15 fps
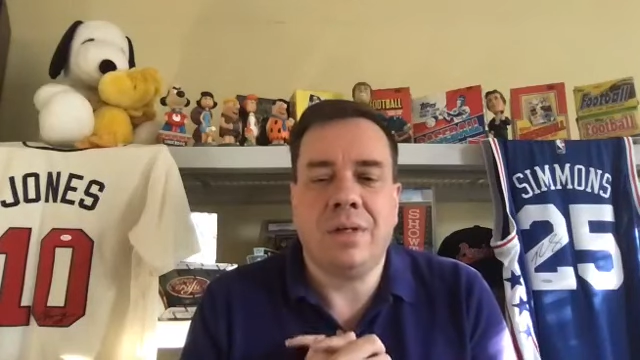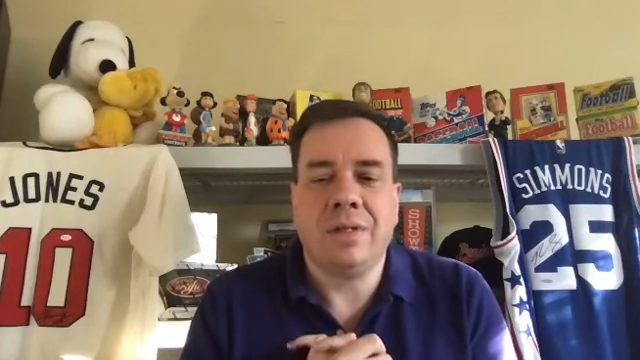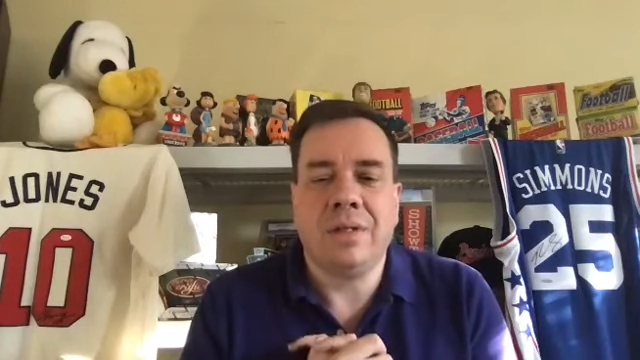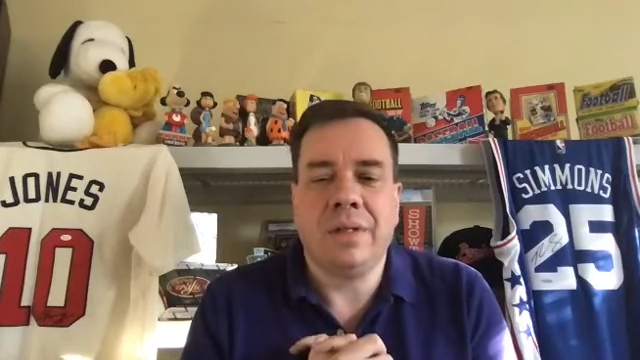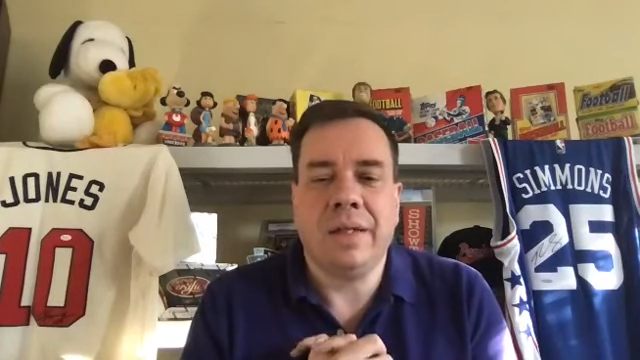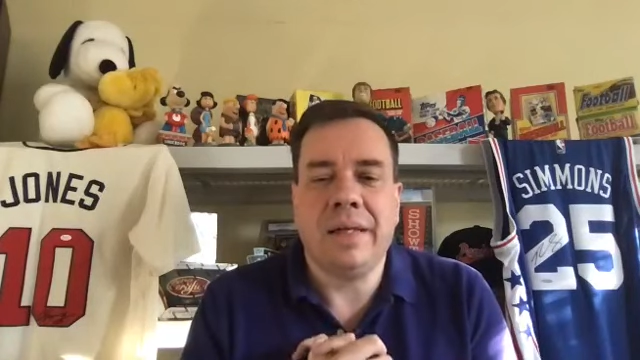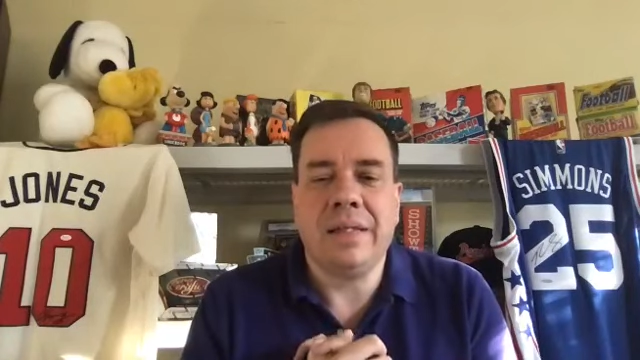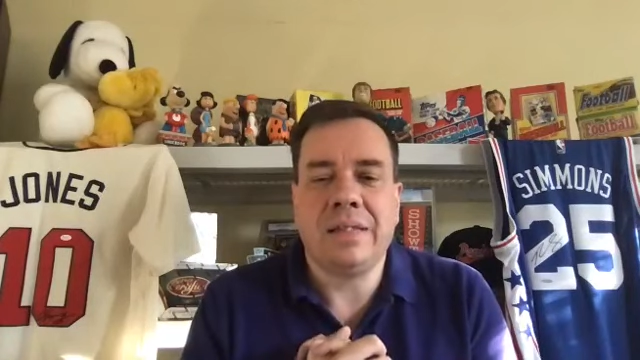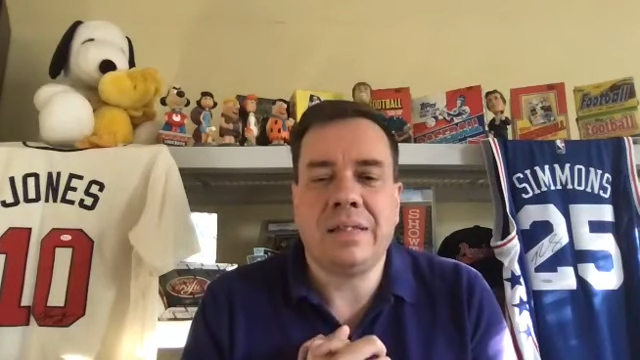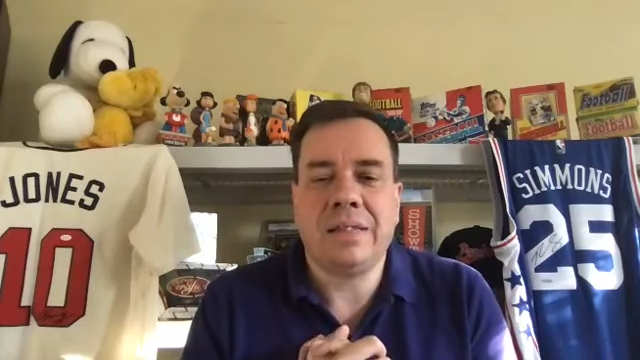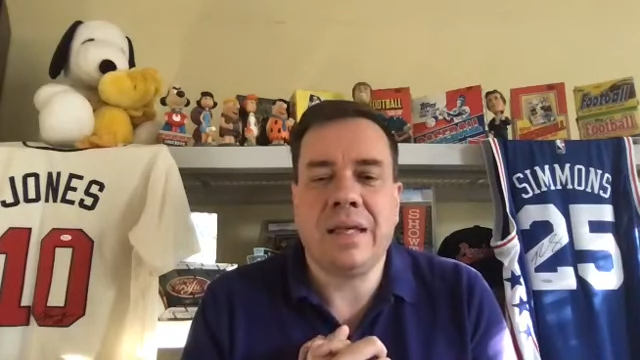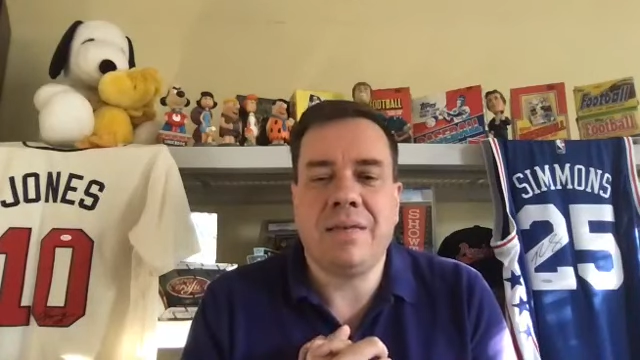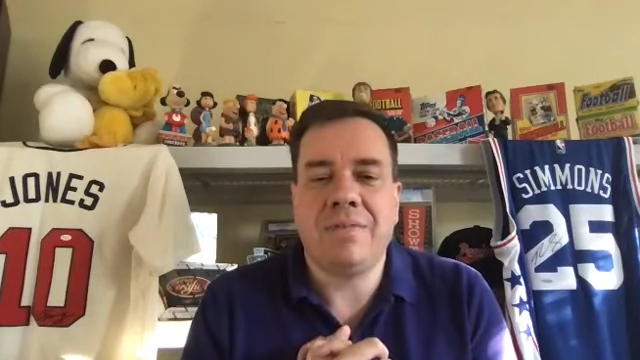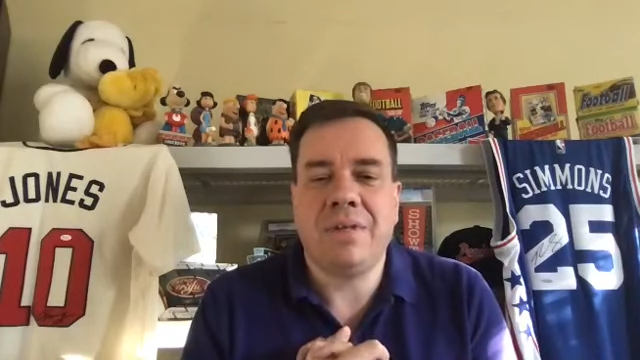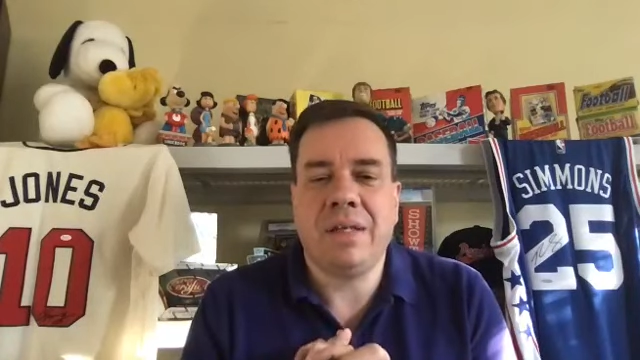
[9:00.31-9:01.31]
in the late
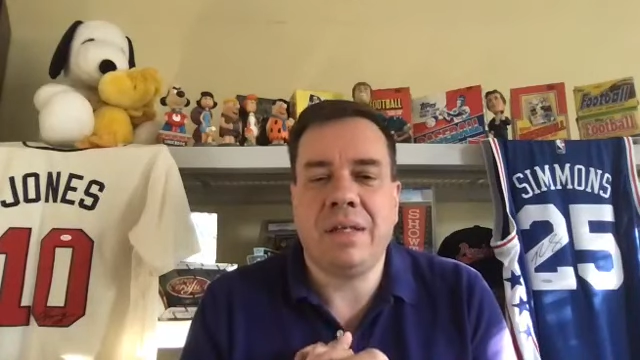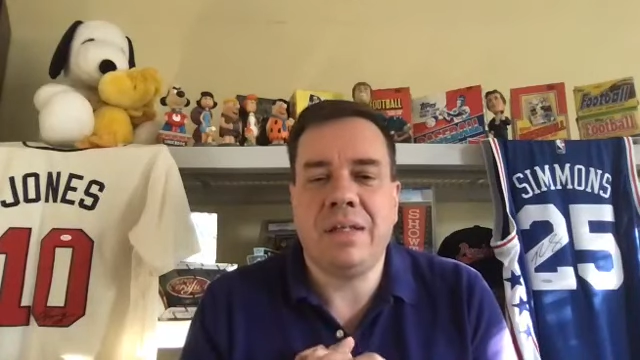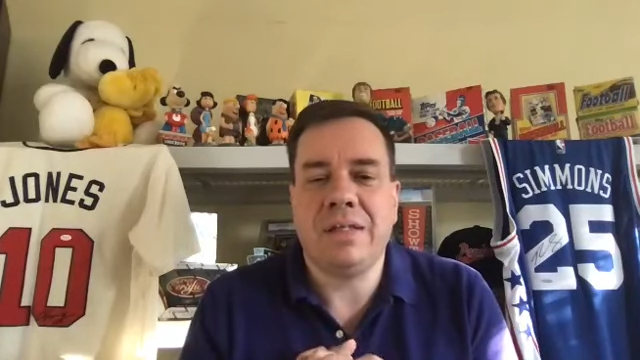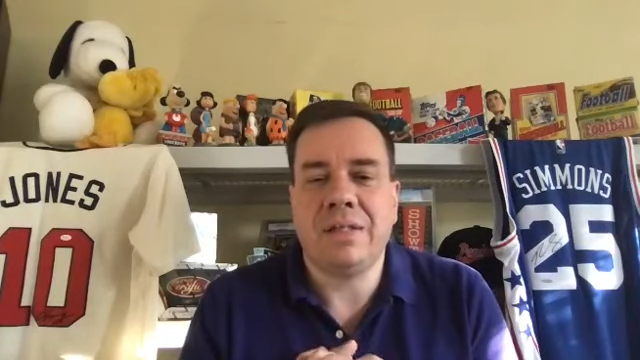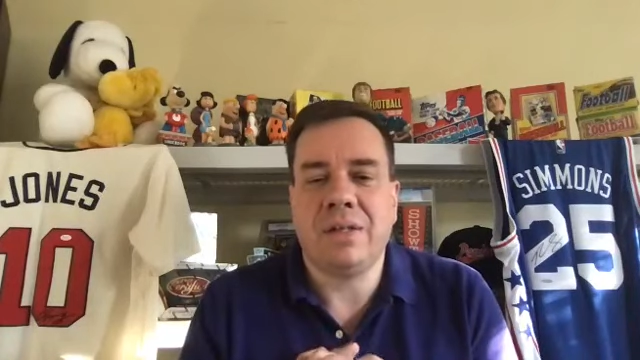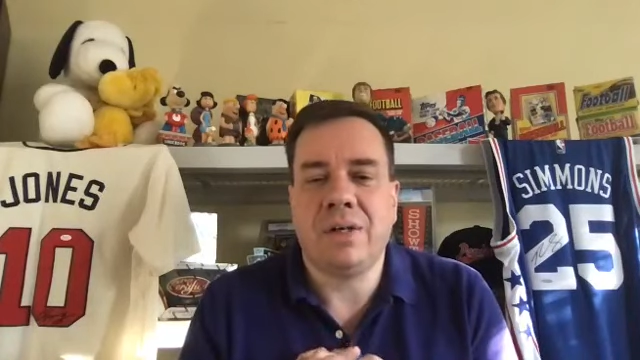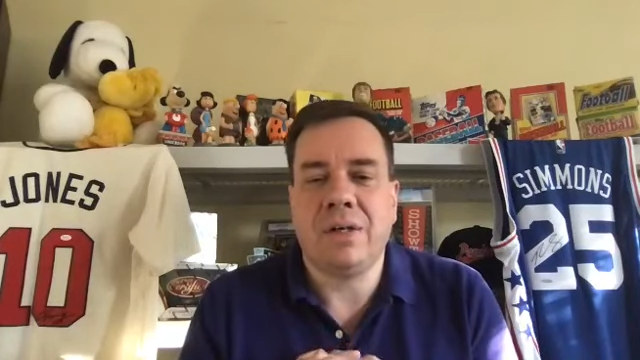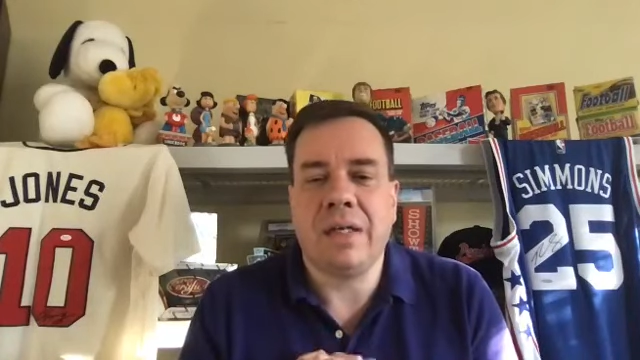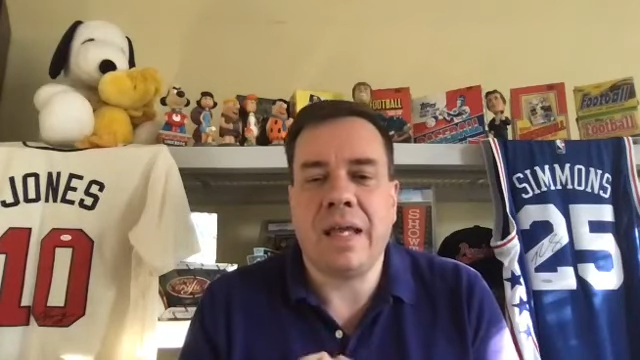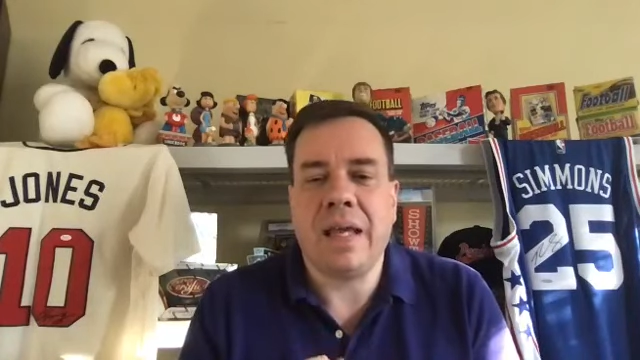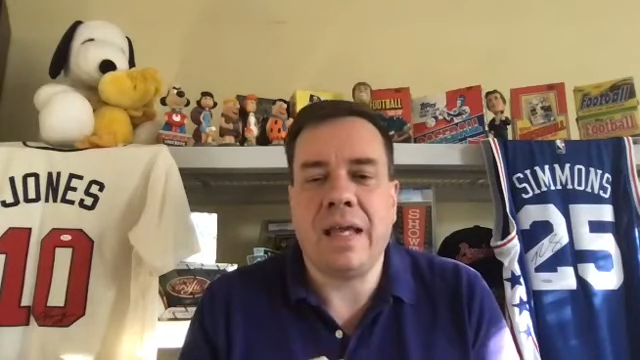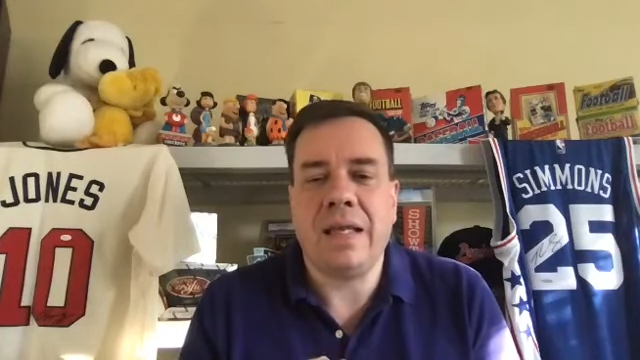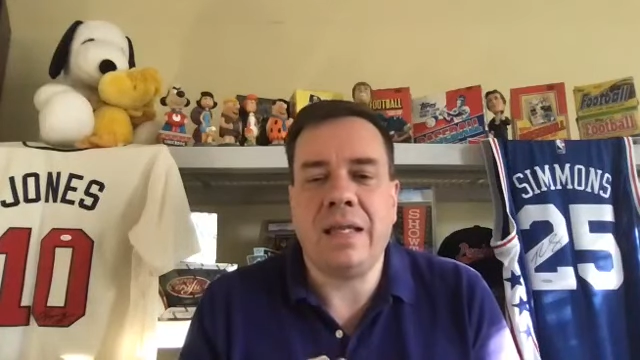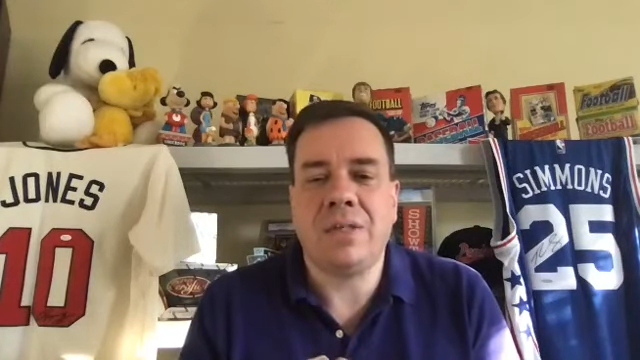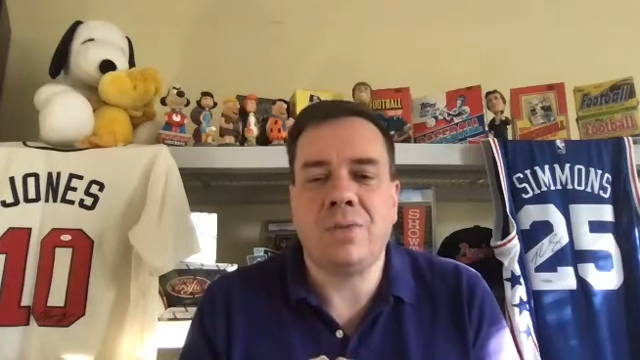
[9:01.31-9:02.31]
70s and early
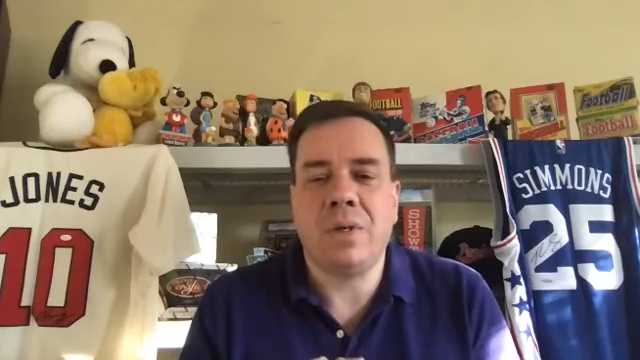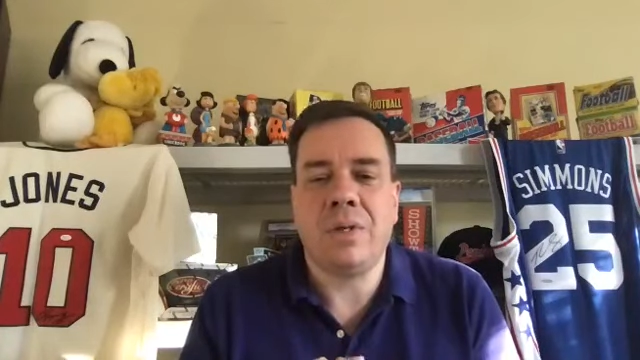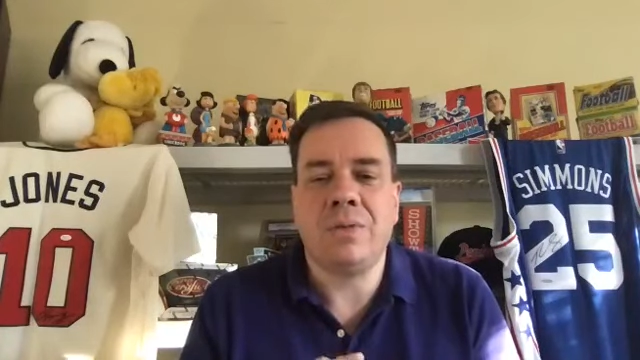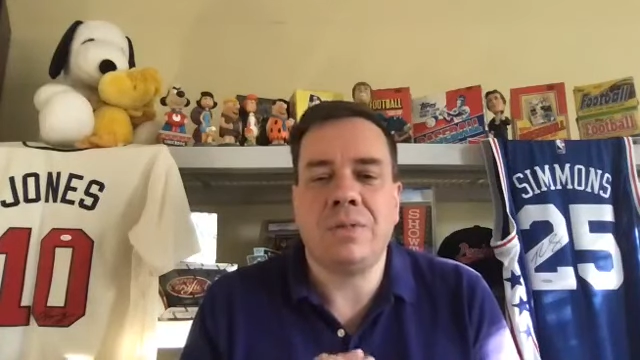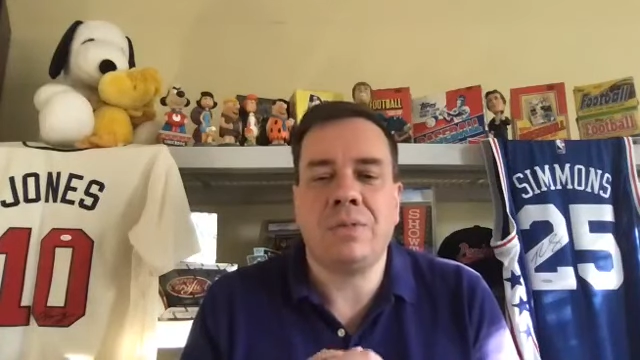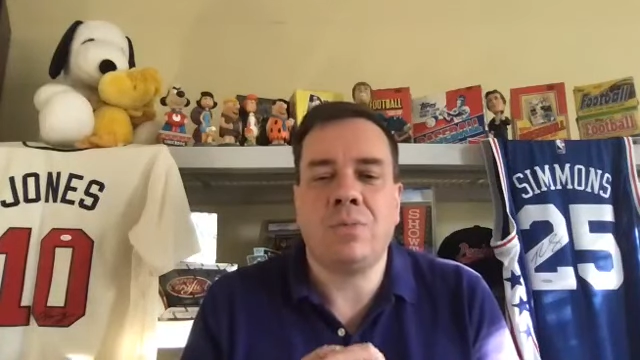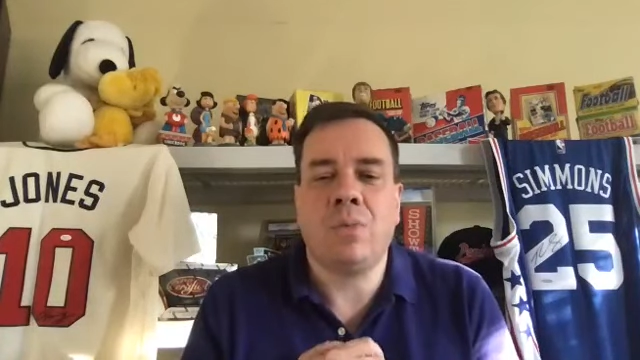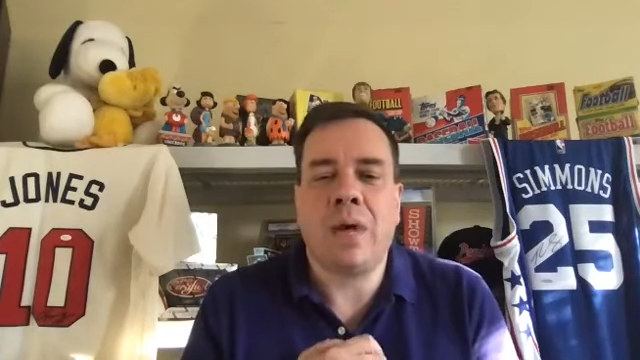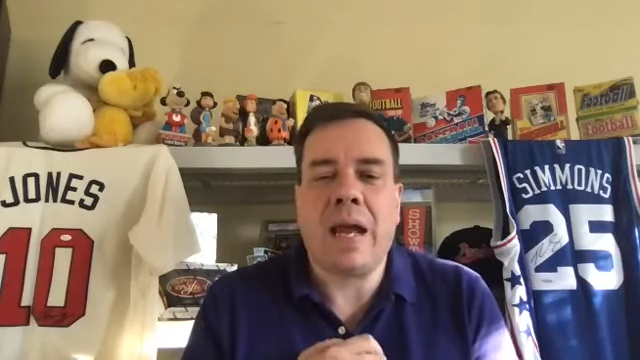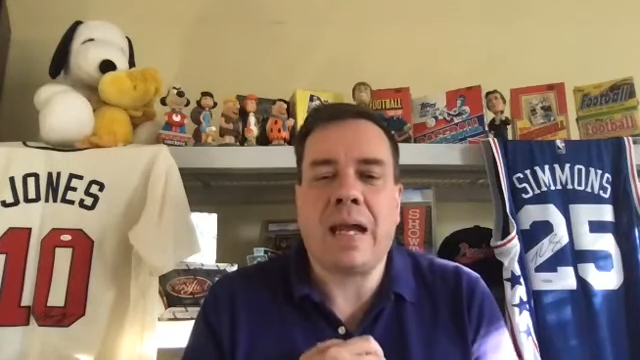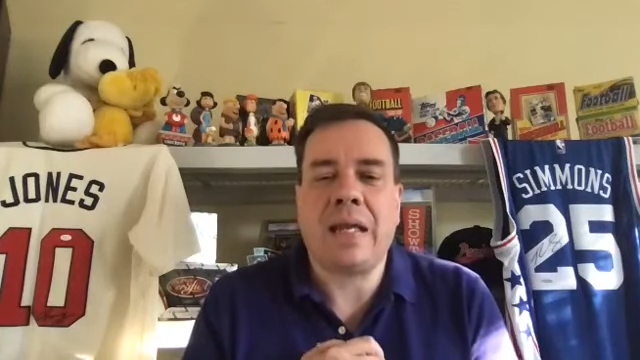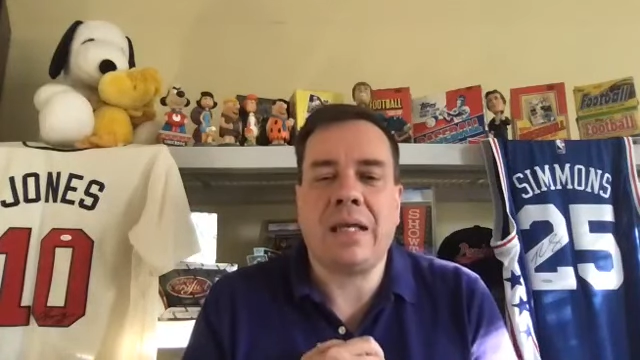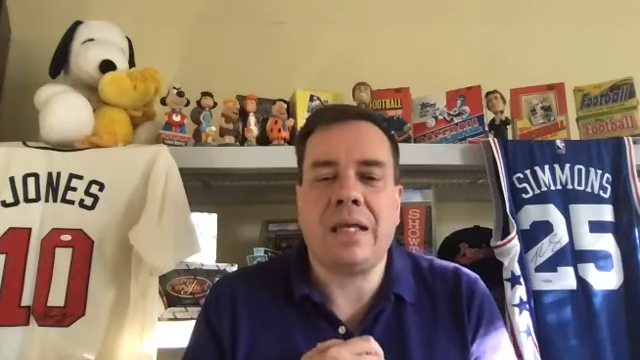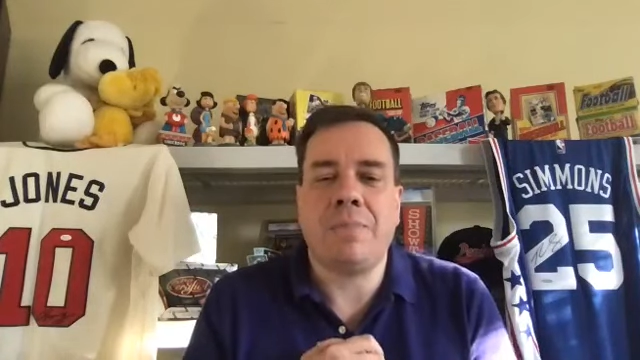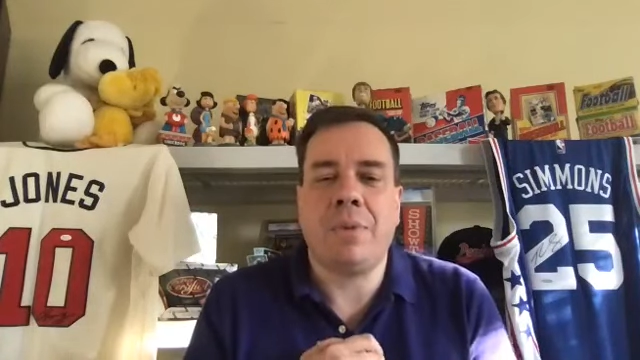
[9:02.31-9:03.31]
80s when he was
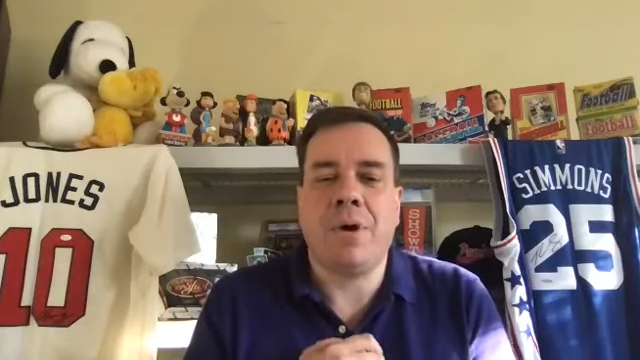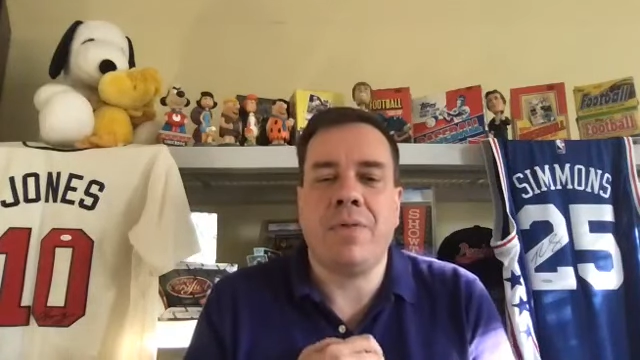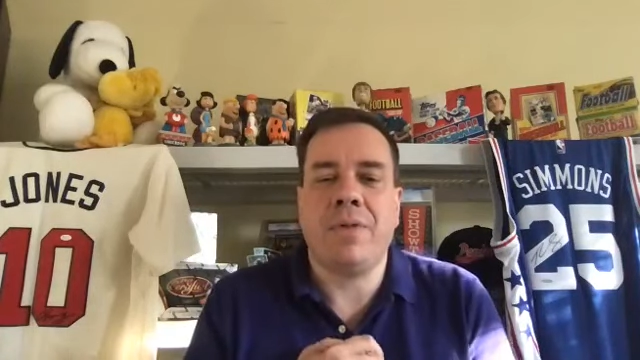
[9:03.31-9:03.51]
racking up all the